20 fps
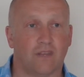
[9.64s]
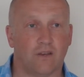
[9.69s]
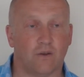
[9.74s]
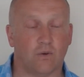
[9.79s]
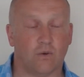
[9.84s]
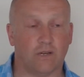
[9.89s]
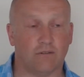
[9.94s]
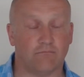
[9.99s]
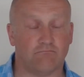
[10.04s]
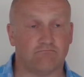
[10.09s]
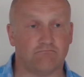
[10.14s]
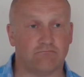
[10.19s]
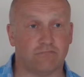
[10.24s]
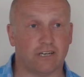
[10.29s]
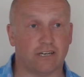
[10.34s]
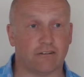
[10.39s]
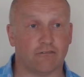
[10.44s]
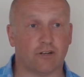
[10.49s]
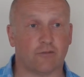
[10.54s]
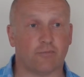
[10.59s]
Well,
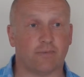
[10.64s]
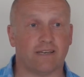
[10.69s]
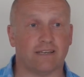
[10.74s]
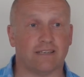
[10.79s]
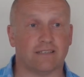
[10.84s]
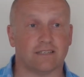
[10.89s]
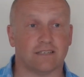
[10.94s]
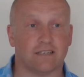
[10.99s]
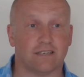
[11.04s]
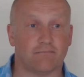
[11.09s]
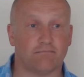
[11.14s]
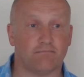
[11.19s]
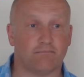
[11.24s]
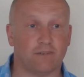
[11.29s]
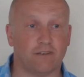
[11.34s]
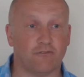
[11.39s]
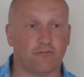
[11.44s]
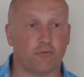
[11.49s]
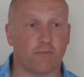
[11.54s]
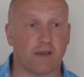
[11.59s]
Running Rugby is an
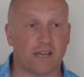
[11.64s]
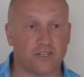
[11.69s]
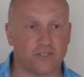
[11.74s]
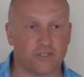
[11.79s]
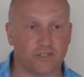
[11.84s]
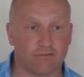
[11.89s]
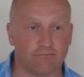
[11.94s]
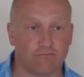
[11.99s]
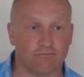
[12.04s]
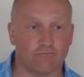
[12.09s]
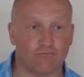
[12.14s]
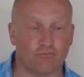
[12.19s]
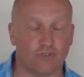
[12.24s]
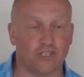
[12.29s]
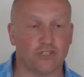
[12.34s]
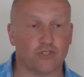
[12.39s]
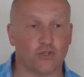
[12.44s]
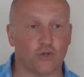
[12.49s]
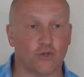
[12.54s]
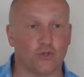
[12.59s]
information
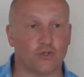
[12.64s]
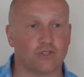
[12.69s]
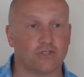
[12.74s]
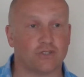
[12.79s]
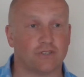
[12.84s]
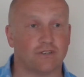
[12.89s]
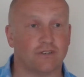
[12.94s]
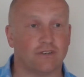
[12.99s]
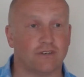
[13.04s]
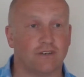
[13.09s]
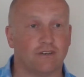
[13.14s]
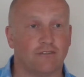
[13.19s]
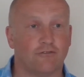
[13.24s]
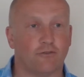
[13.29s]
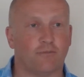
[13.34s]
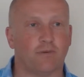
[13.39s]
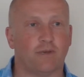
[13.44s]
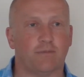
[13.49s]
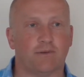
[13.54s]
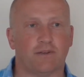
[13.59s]
resource
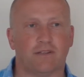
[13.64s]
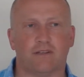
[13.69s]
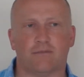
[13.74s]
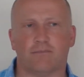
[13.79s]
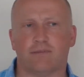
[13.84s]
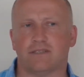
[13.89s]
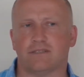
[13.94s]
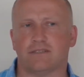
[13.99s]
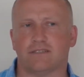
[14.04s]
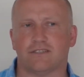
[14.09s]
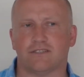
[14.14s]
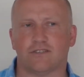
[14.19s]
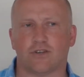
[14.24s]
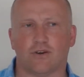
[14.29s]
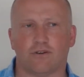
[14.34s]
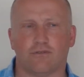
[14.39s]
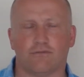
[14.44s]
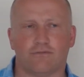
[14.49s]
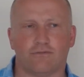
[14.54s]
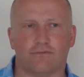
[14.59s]
for people in the business
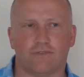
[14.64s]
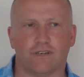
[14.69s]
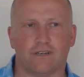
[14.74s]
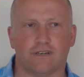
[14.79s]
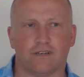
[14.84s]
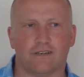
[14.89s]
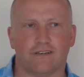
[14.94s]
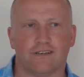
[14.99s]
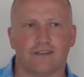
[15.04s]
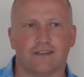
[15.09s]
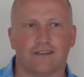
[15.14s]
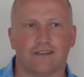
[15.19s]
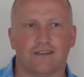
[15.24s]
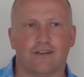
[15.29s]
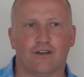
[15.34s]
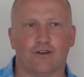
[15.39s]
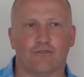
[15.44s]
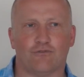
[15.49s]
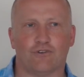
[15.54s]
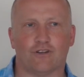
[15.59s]
of
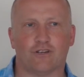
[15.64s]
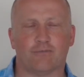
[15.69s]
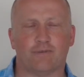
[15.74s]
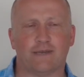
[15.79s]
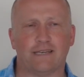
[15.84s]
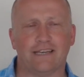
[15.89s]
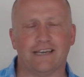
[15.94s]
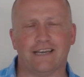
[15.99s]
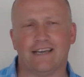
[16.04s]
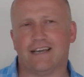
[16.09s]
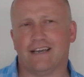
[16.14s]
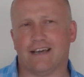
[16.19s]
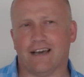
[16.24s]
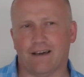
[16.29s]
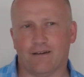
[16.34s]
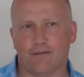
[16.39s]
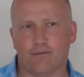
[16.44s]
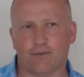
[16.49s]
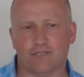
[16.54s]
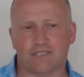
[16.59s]
rugby.
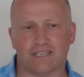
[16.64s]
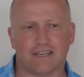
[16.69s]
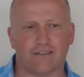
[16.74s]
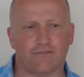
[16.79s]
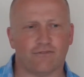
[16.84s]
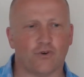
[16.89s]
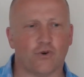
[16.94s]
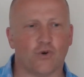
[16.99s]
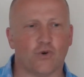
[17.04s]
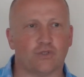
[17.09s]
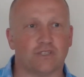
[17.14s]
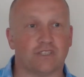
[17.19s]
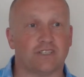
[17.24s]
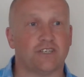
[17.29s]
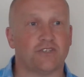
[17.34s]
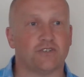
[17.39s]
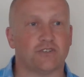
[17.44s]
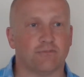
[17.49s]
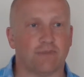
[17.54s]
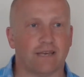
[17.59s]
We say for
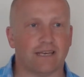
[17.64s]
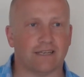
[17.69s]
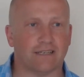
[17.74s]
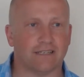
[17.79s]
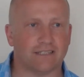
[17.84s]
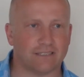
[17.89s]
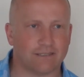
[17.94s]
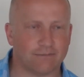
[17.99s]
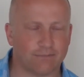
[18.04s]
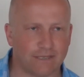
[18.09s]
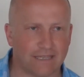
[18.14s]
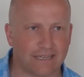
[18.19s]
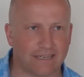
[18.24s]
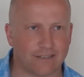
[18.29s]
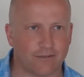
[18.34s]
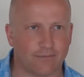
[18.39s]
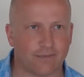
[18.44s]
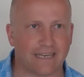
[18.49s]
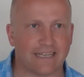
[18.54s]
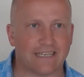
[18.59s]
decision makers, but that
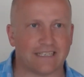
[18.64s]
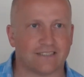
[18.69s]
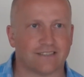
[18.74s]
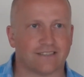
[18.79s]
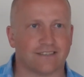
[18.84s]
could be any